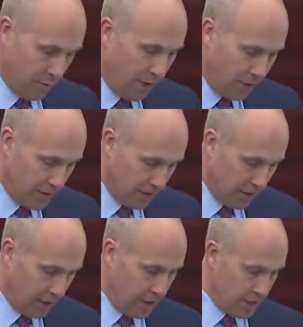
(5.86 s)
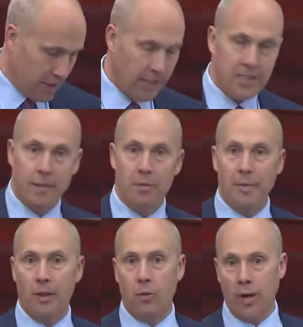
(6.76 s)
referencing the second
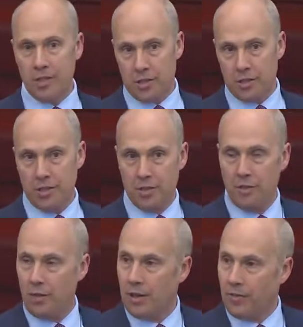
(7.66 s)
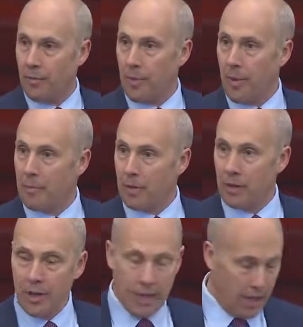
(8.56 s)
supplemental question to from the member
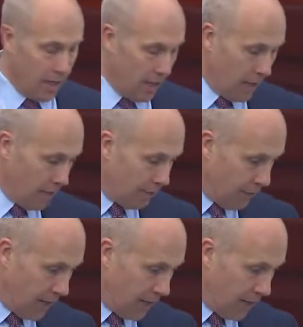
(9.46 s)
for